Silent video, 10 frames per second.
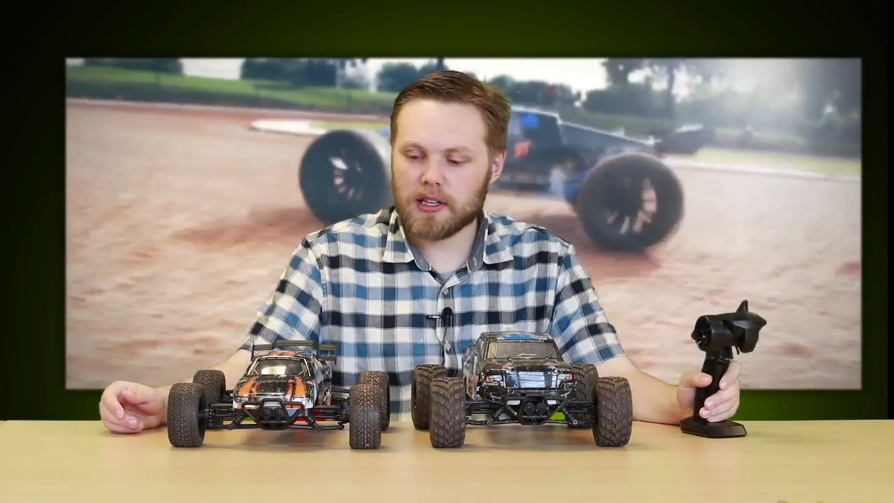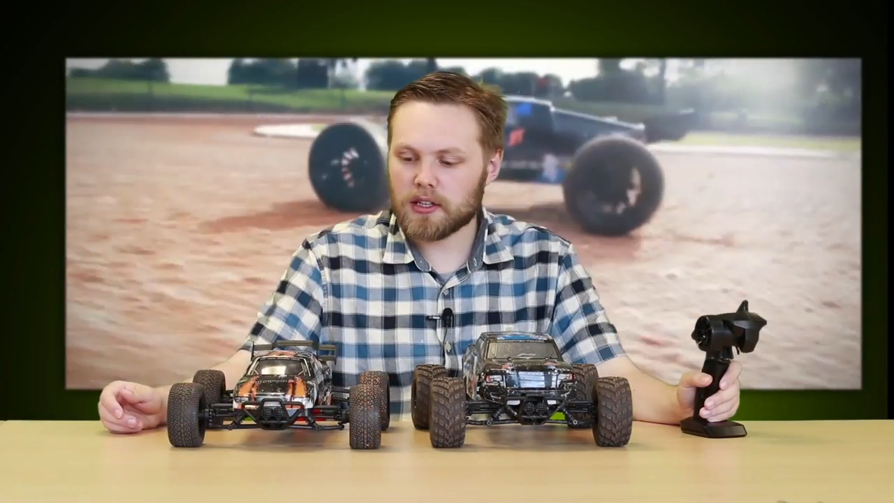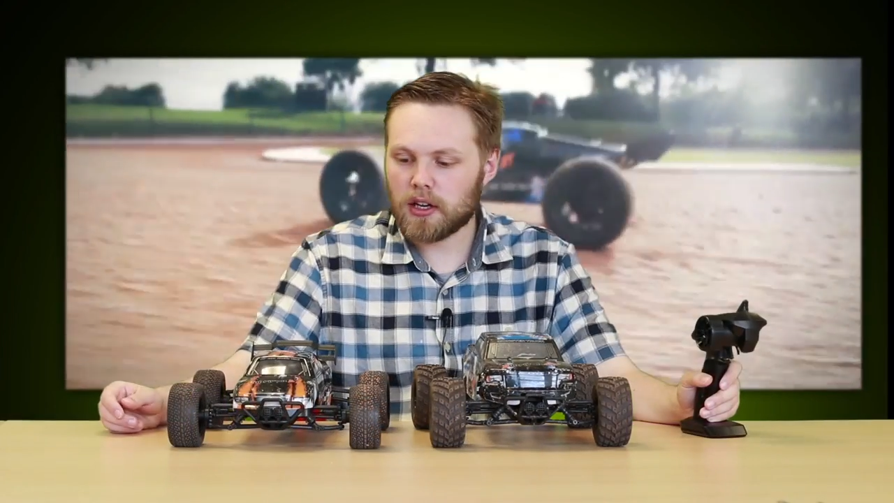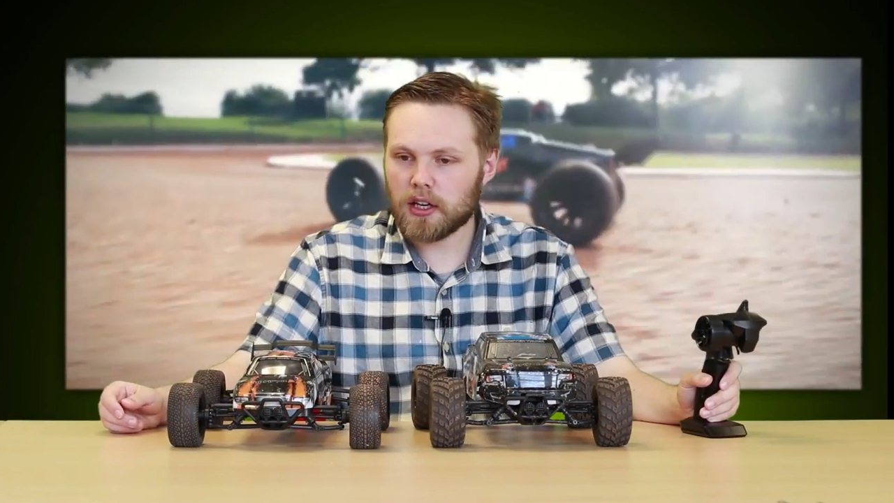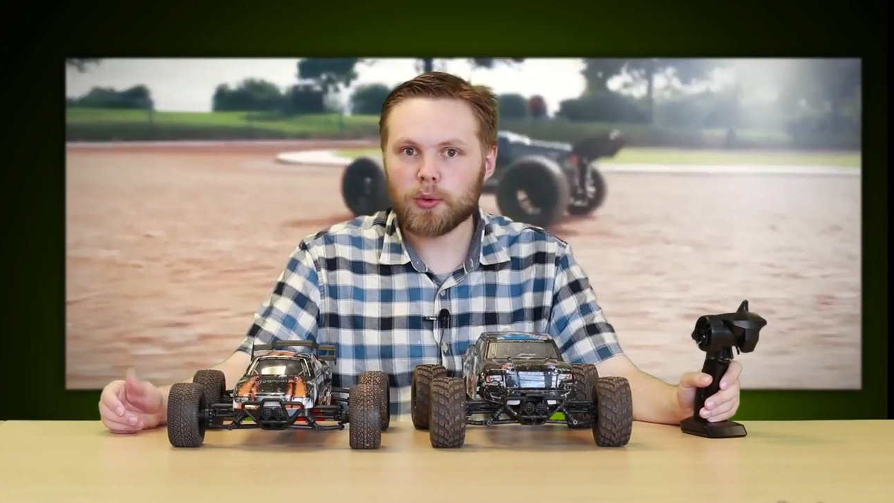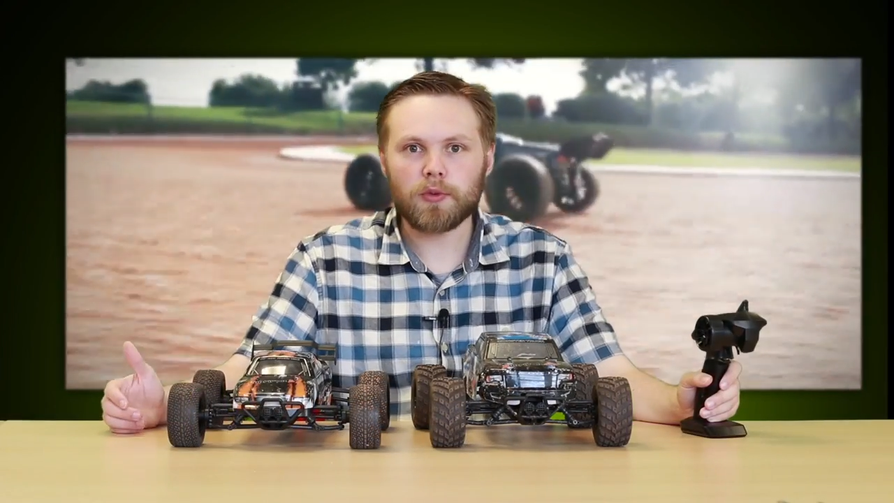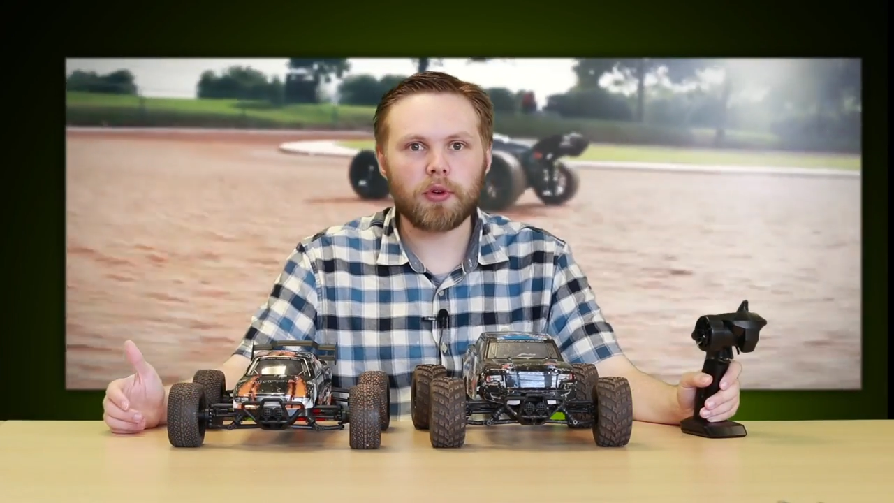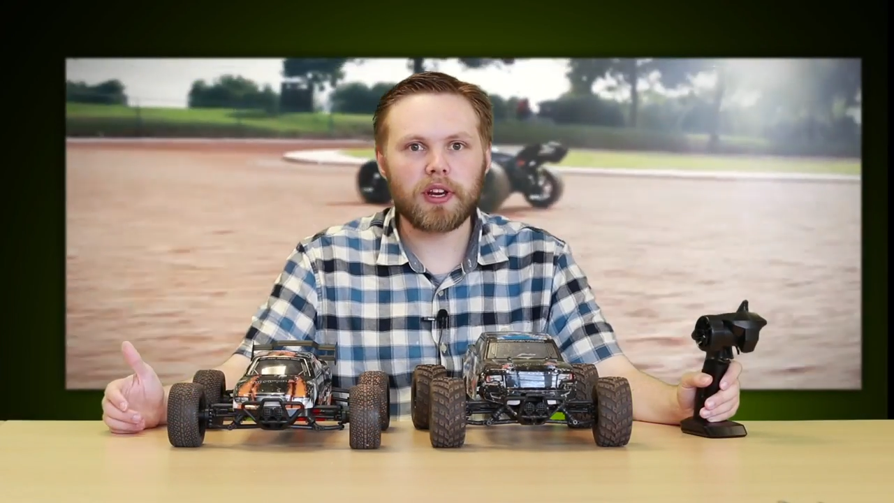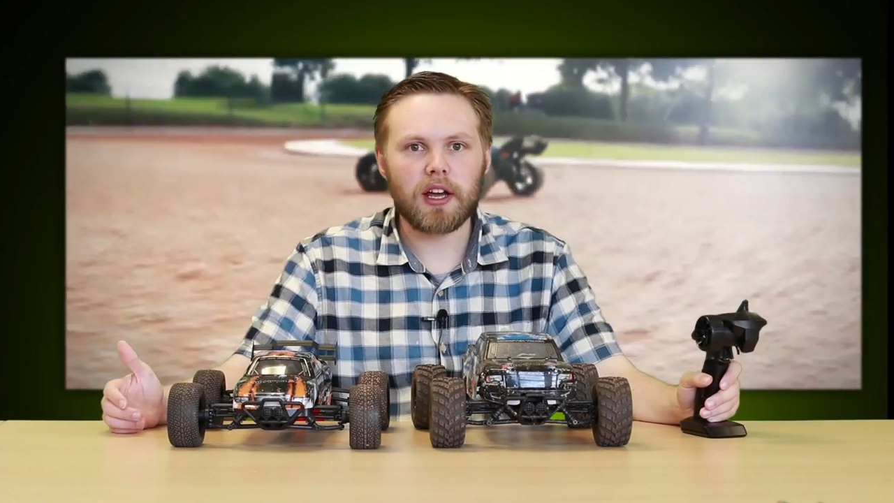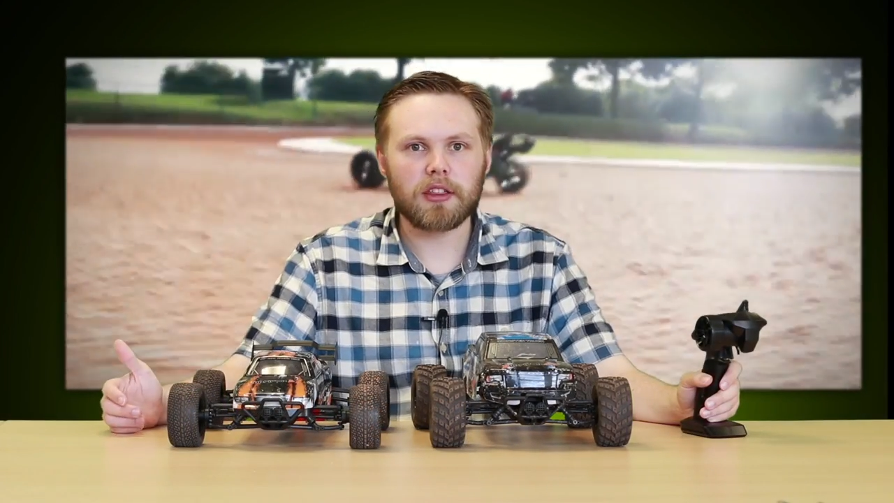said earlier we've
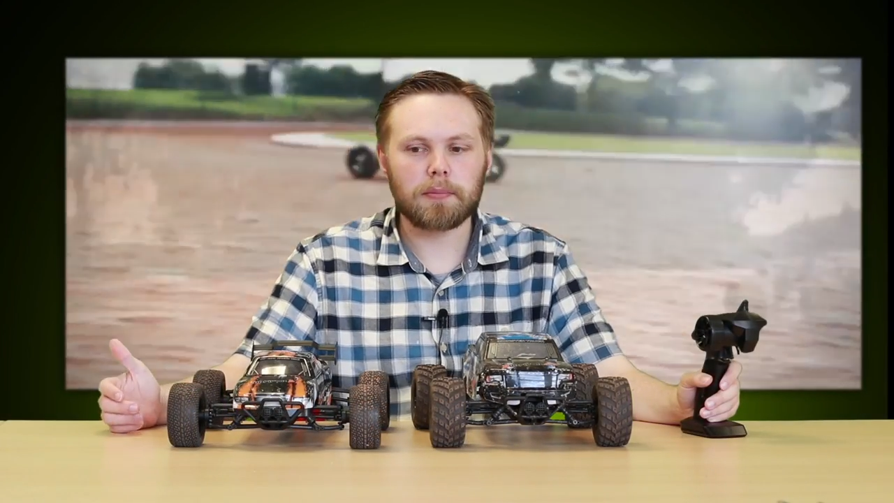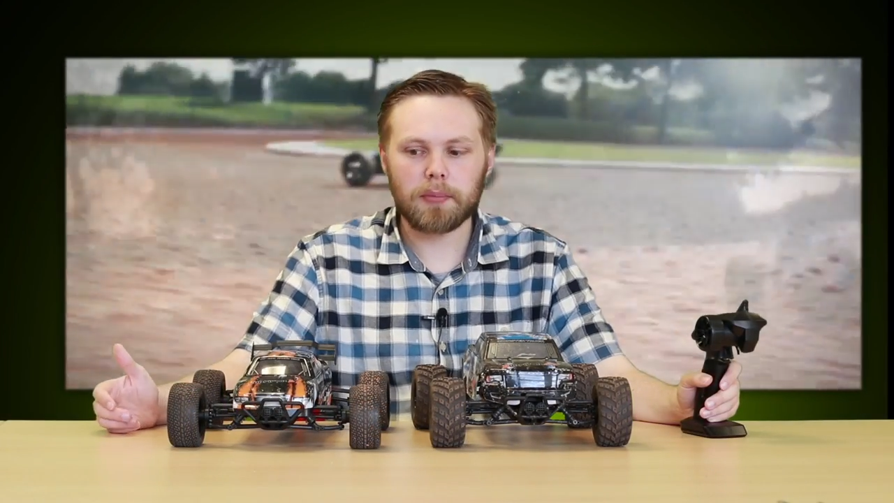already had them